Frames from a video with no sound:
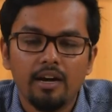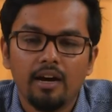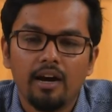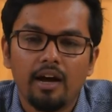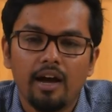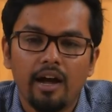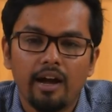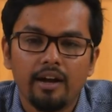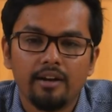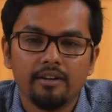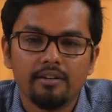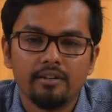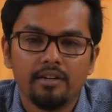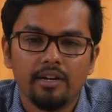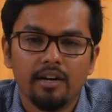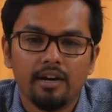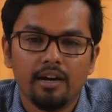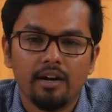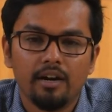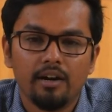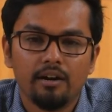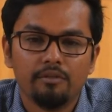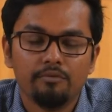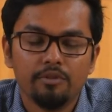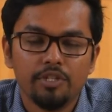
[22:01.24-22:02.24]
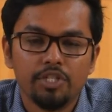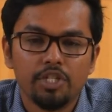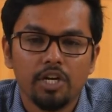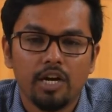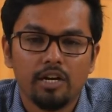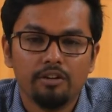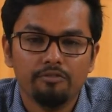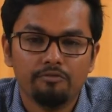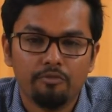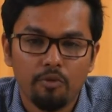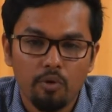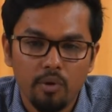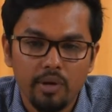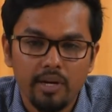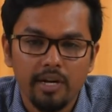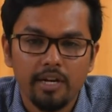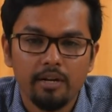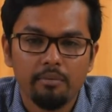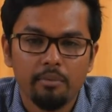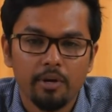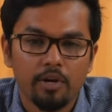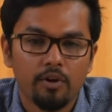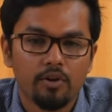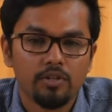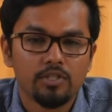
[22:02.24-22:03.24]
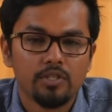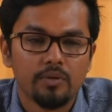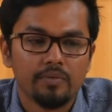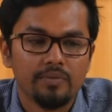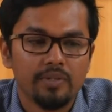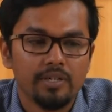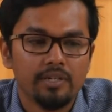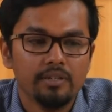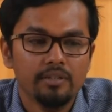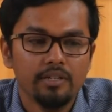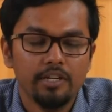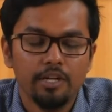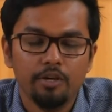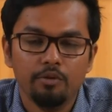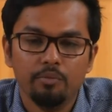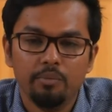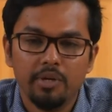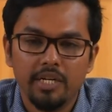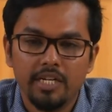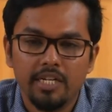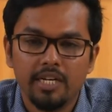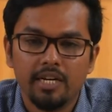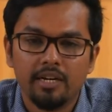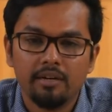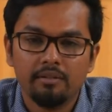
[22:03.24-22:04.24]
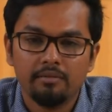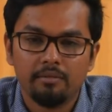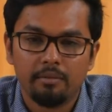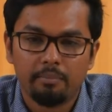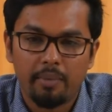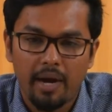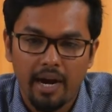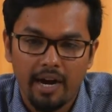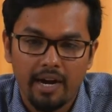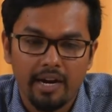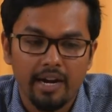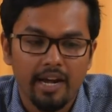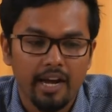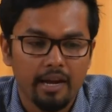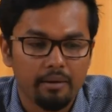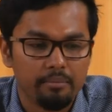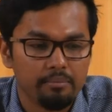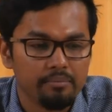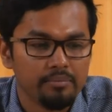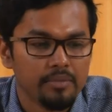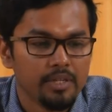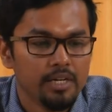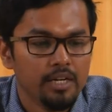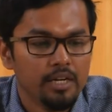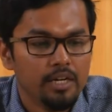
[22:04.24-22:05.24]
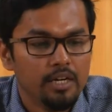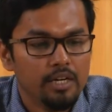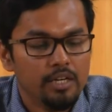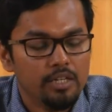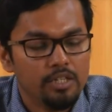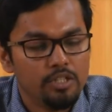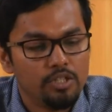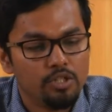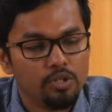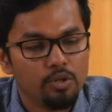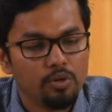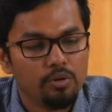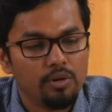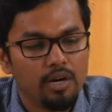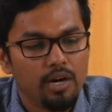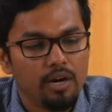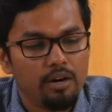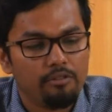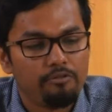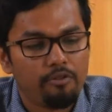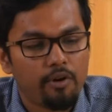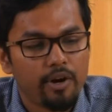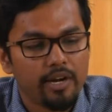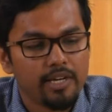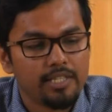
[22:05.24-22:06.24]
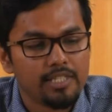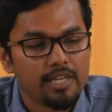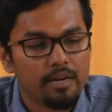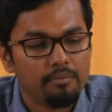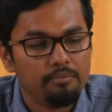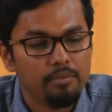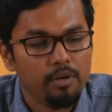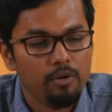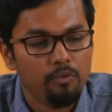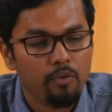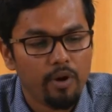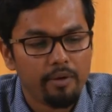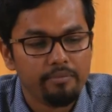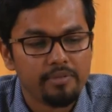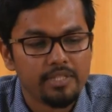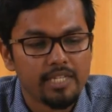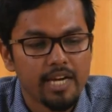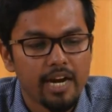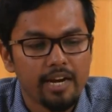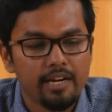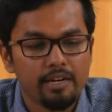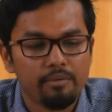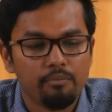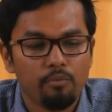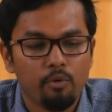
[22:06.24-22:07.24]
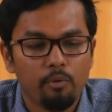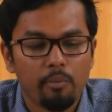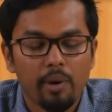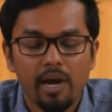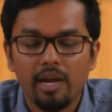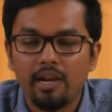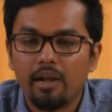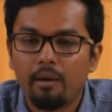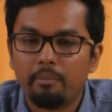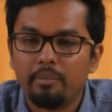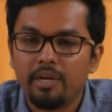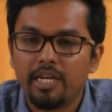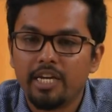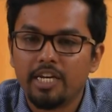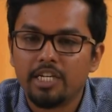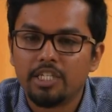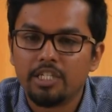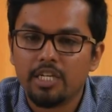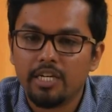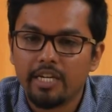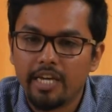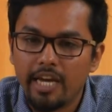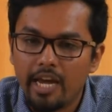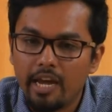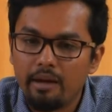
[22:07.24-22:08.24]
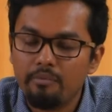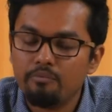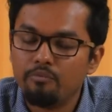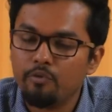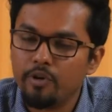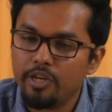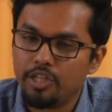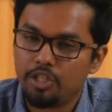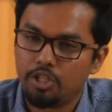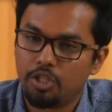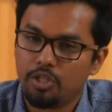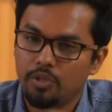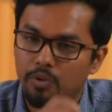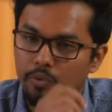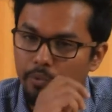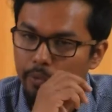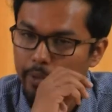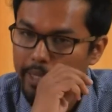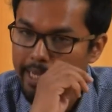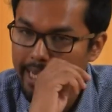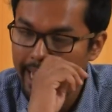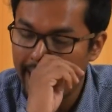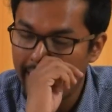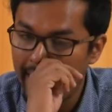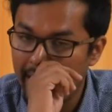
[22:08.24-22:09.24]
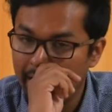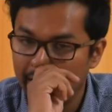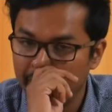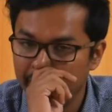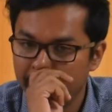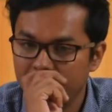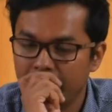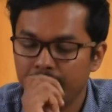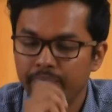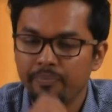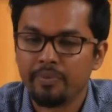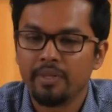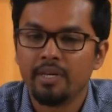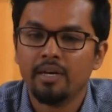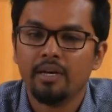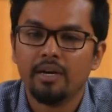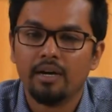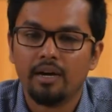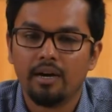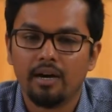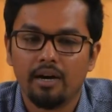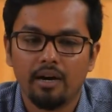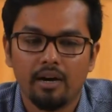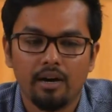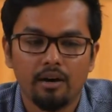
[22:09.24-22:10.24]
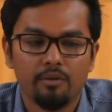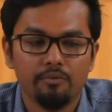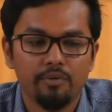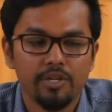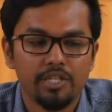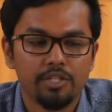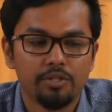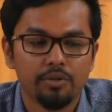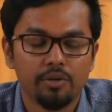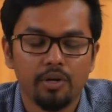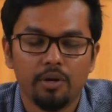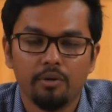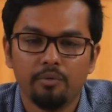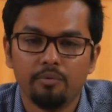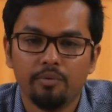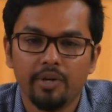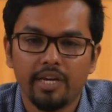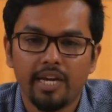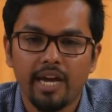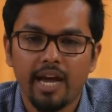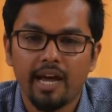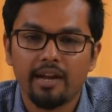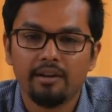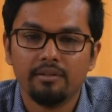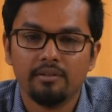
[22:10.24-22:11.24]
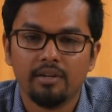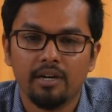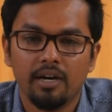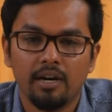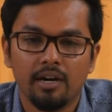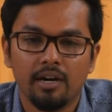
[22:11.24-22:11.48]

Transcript: and which unfolded because of the new media paradigm. So for example, website, mobile application, game which we have, which we can